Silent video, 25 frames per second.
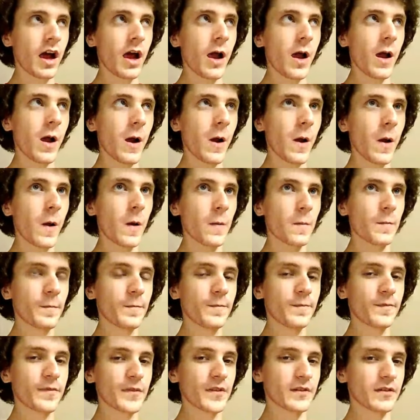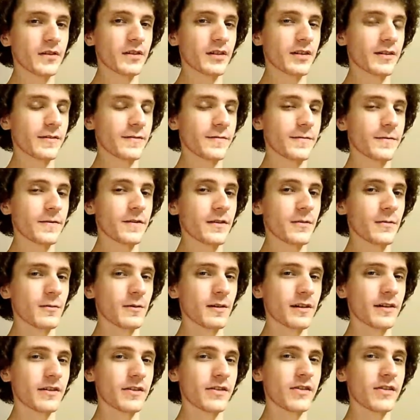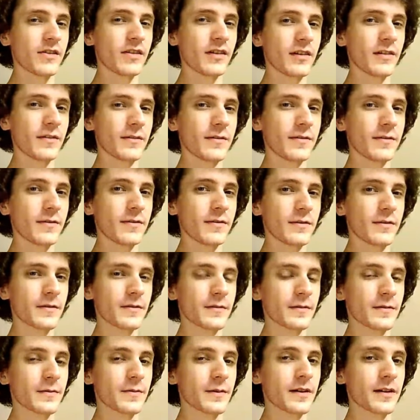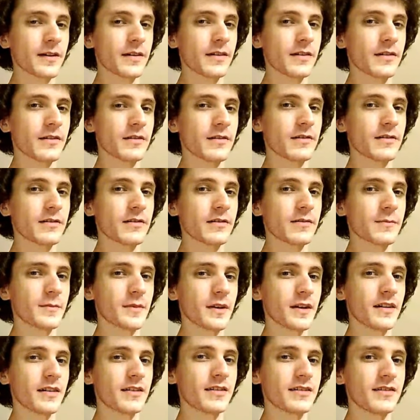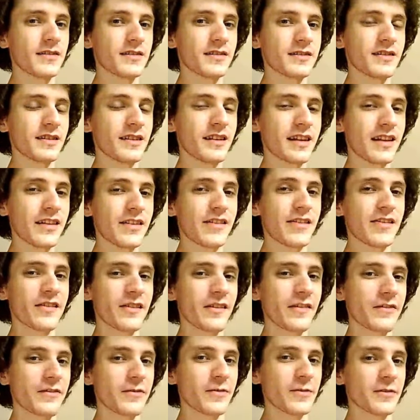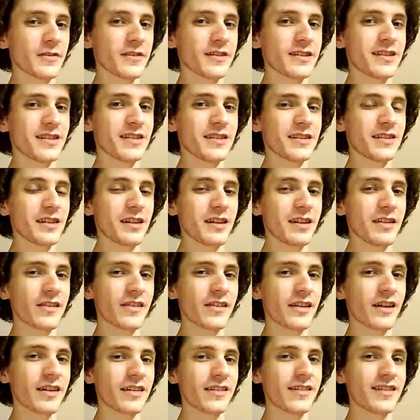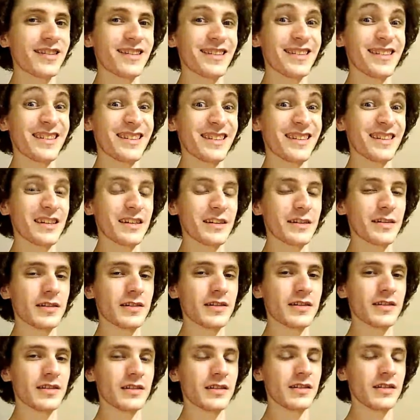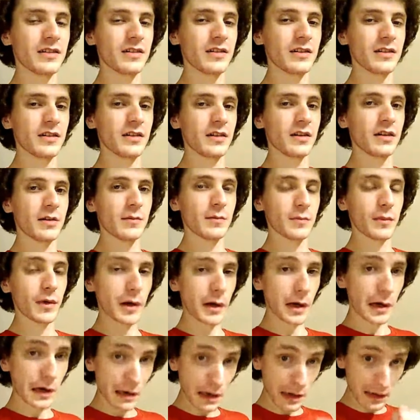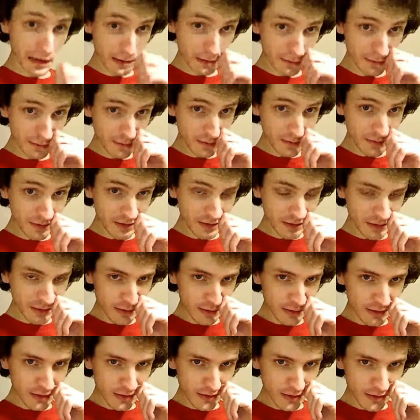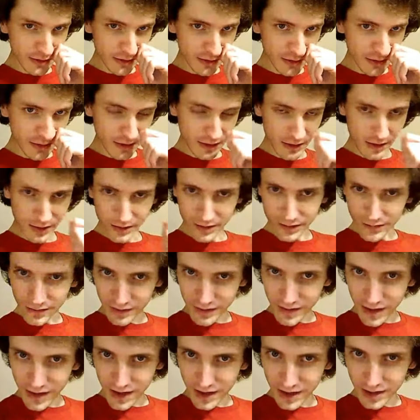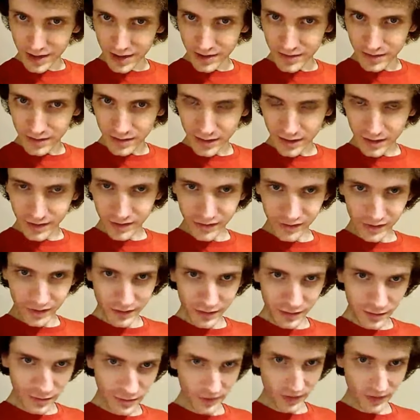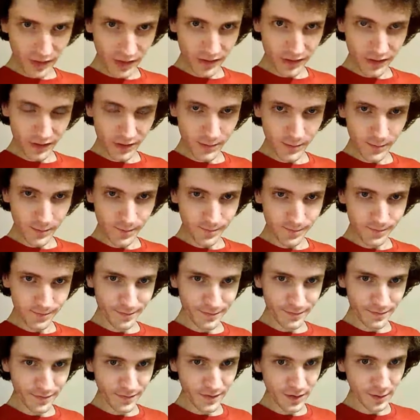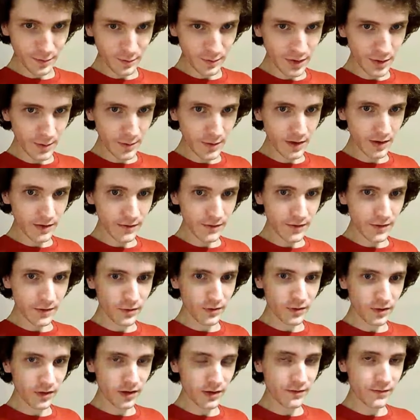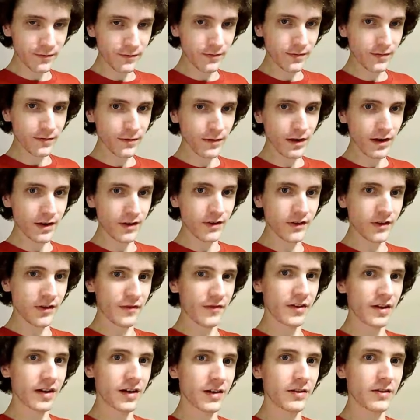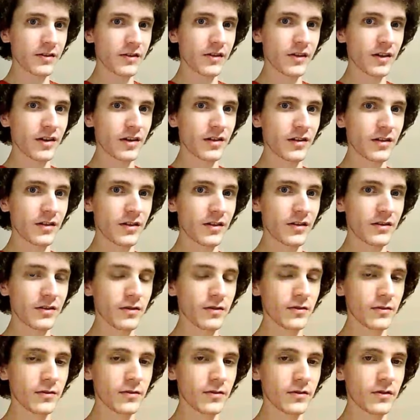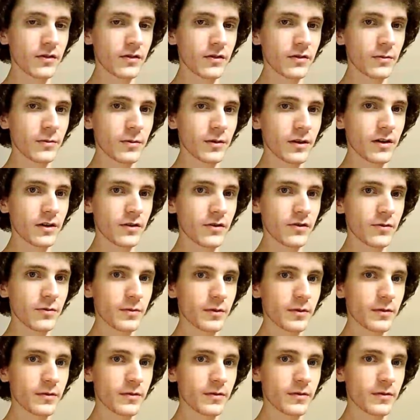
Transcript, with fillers: Um, I mean, the 301 stuff for my hair and body, that stuff's really, it's kind of eh. But, uh, Hey, today, let's use it. Maybe in the future, find something else I can use to wash with.